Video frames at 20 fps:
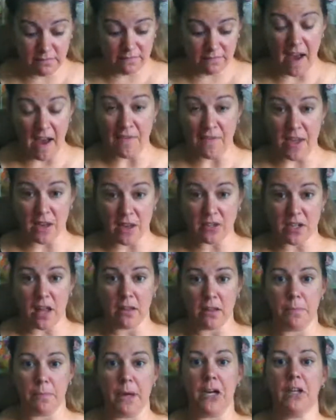
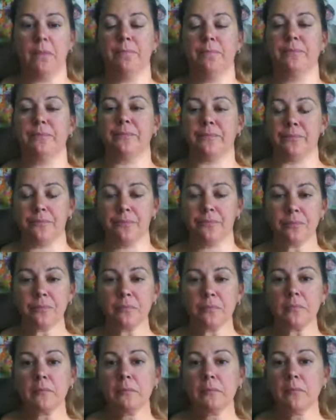$5,000 mark.
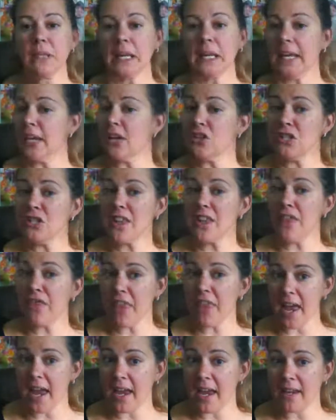Here's the
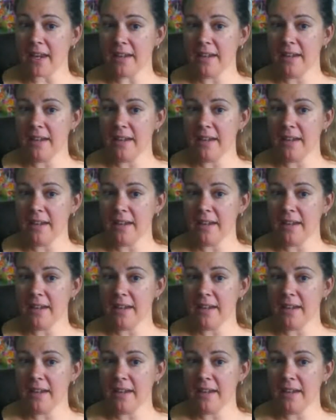thing.